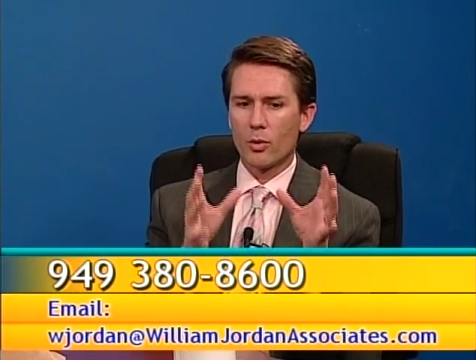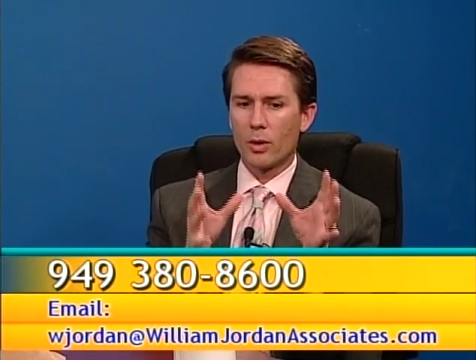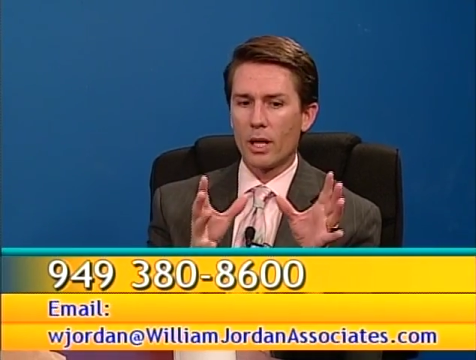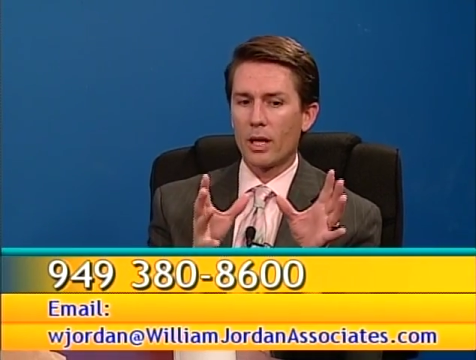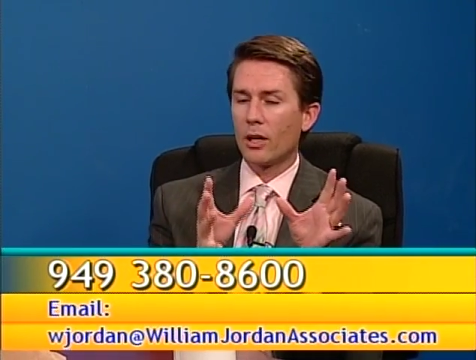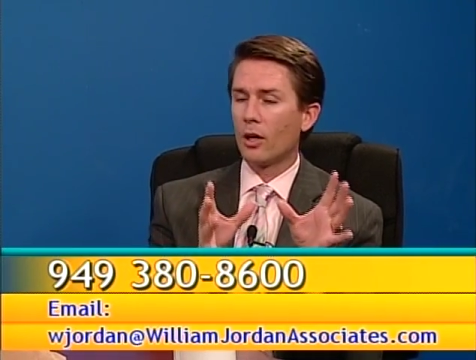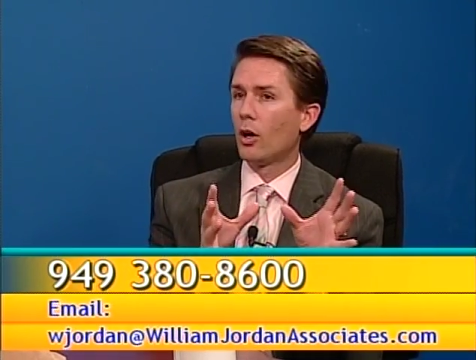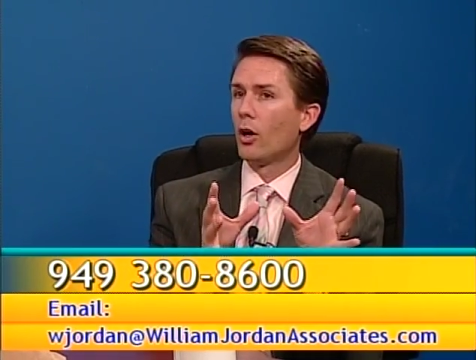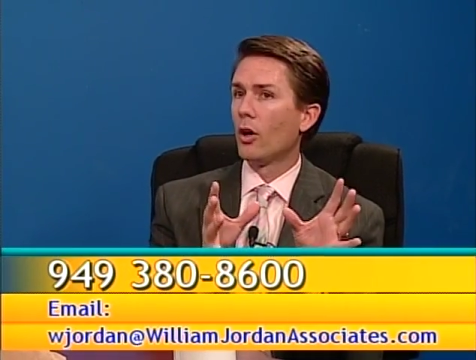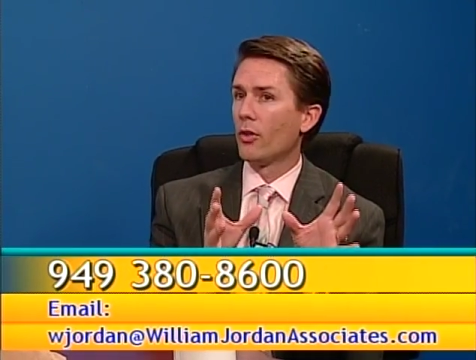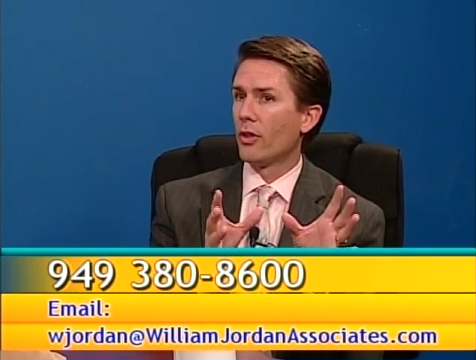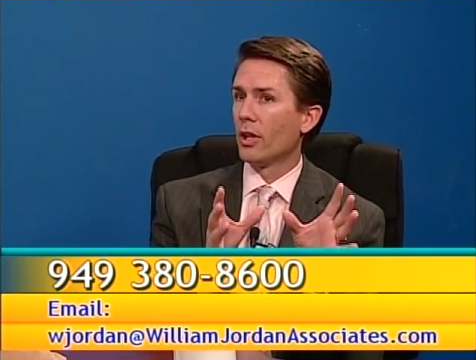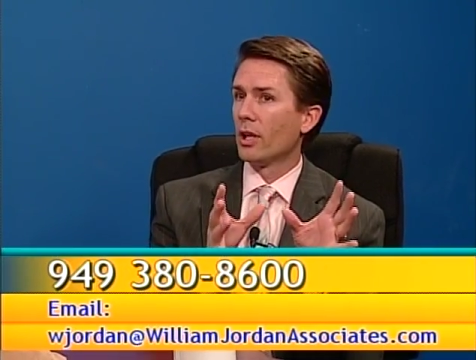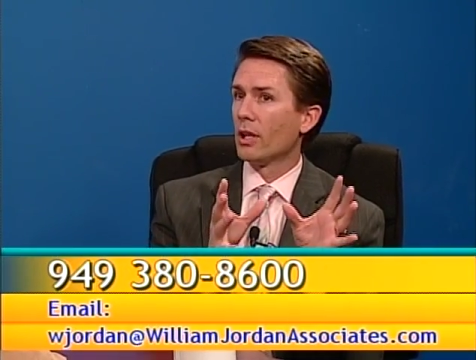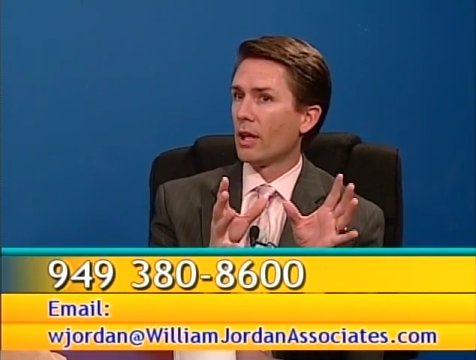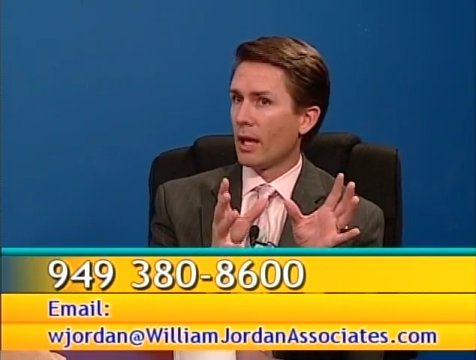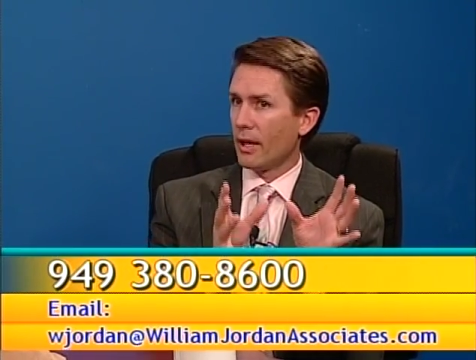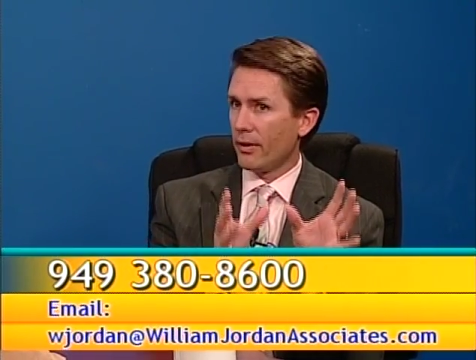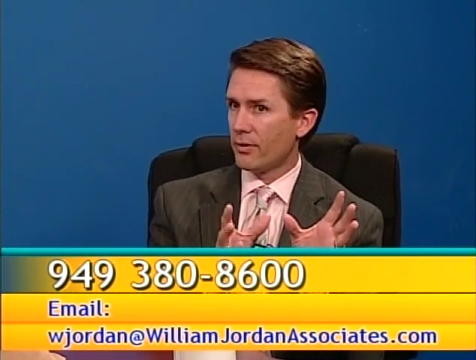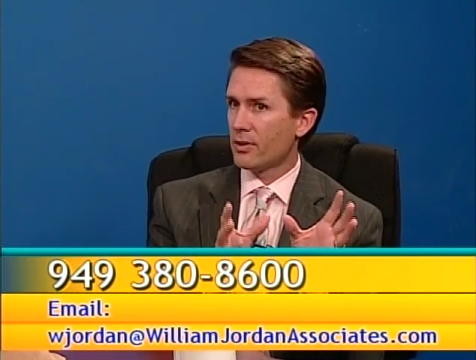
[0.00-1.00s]
what I call the
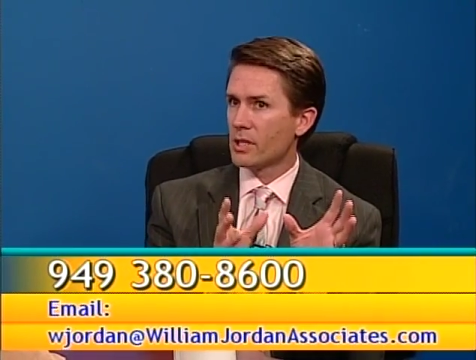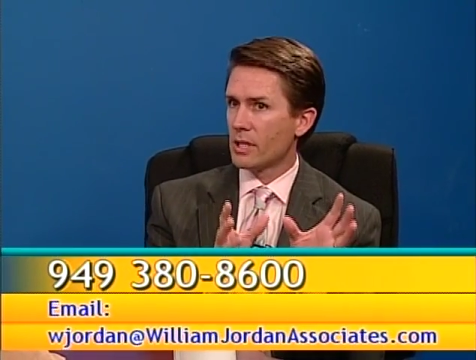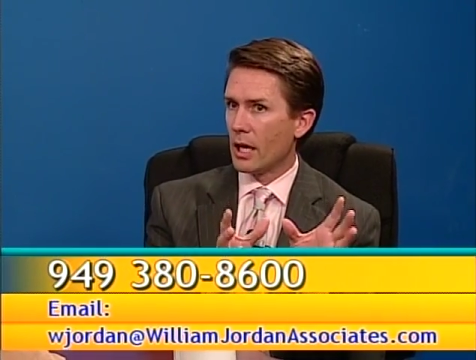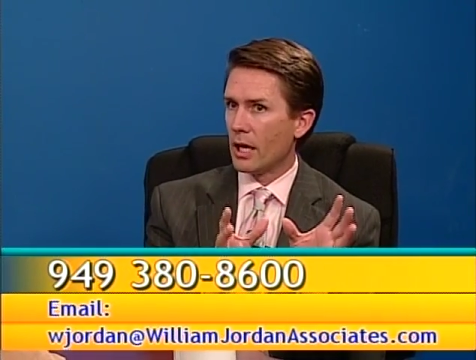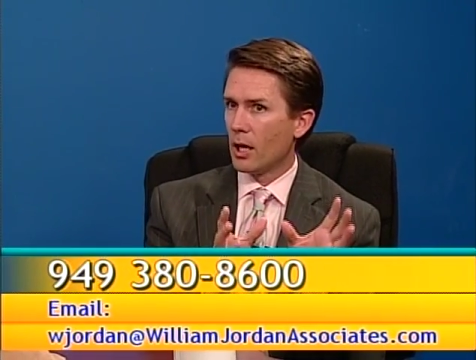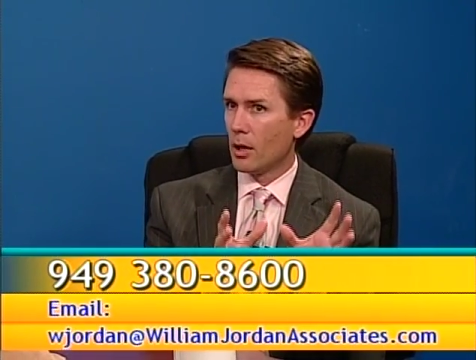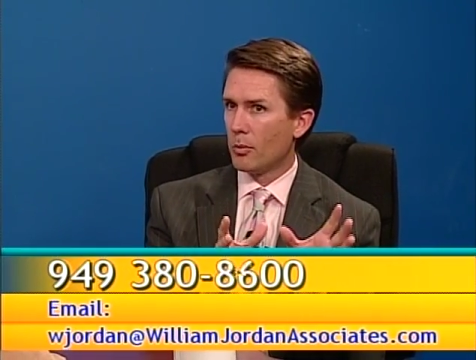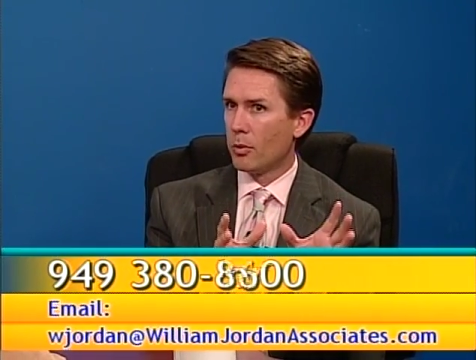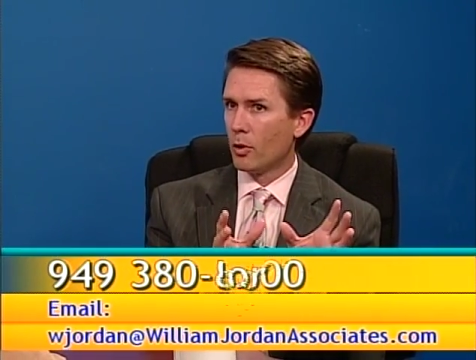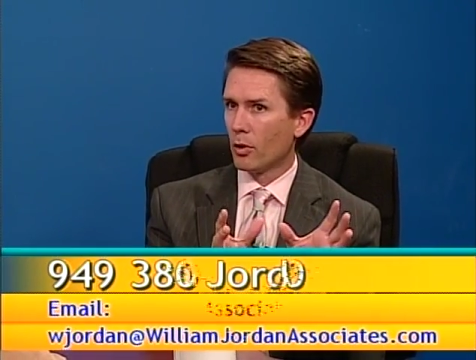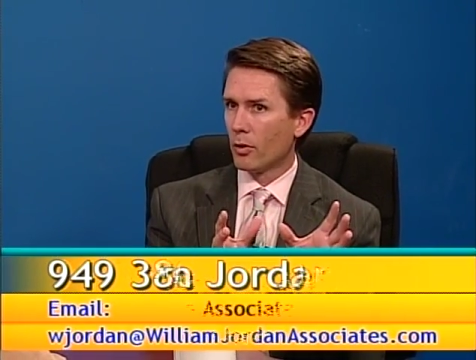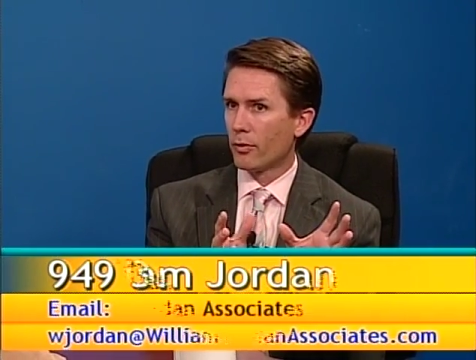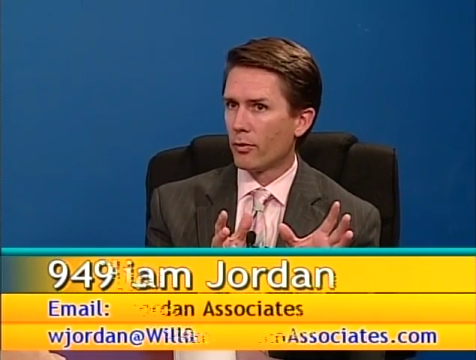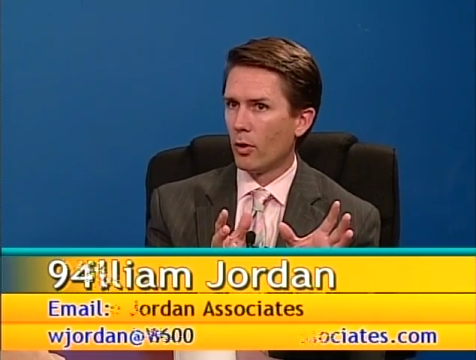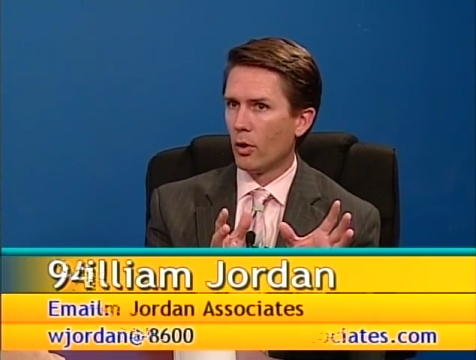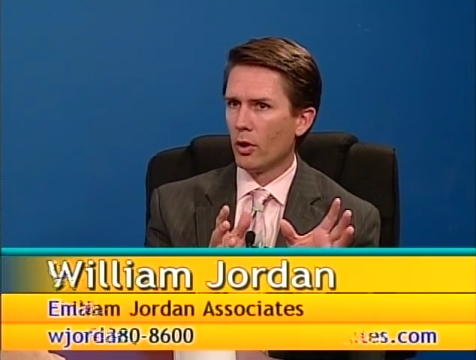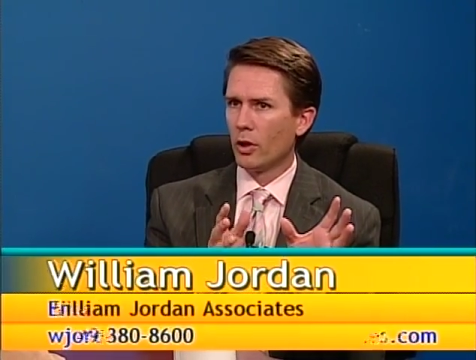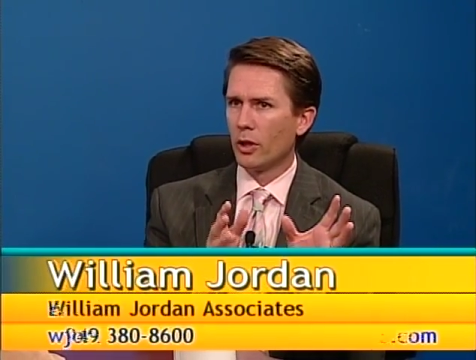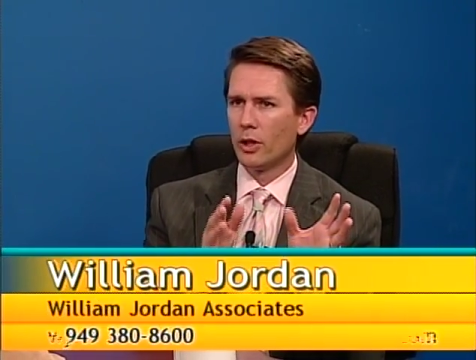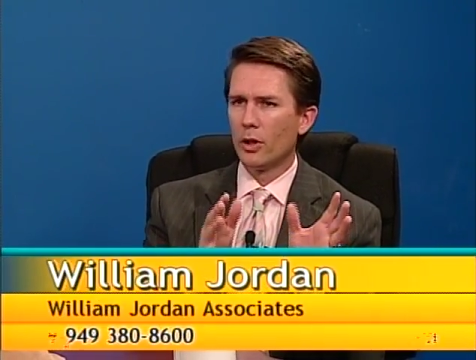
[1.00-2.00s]
lifestyle
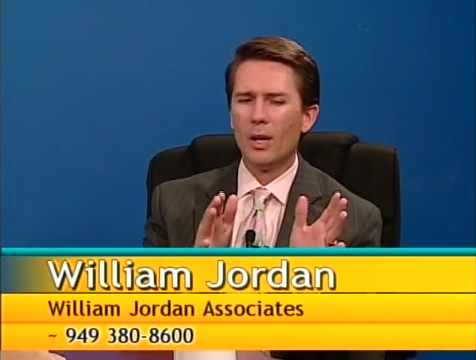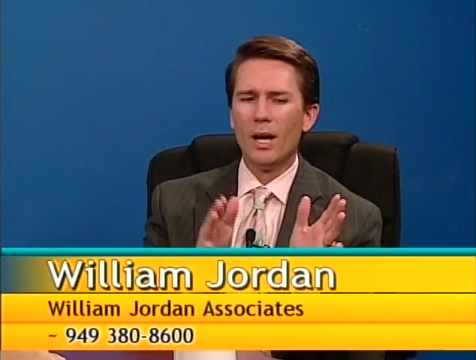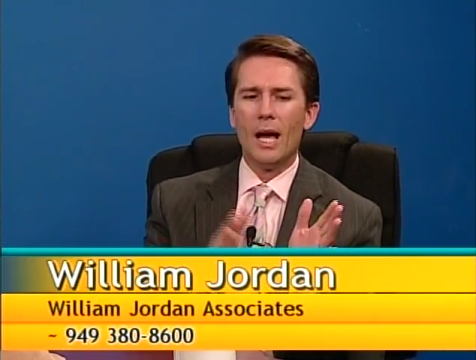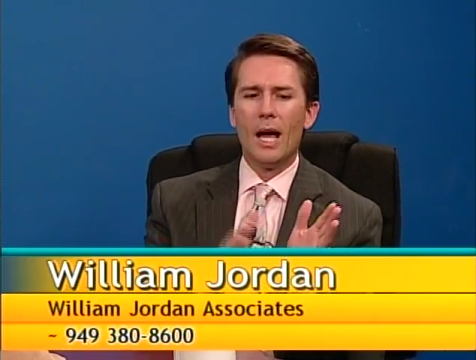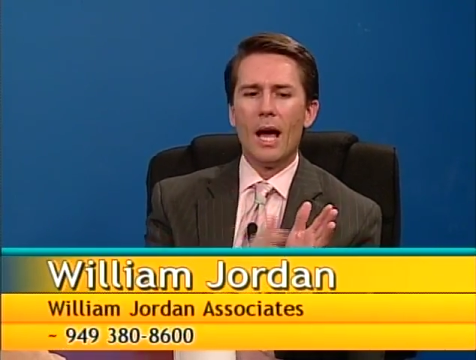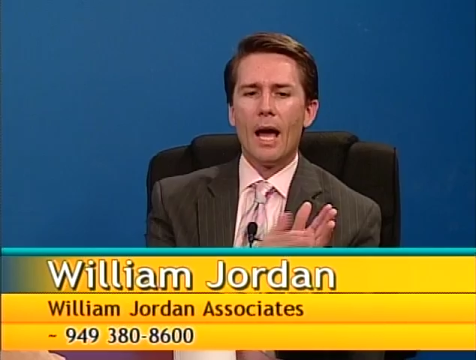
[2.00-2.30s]
portfolio.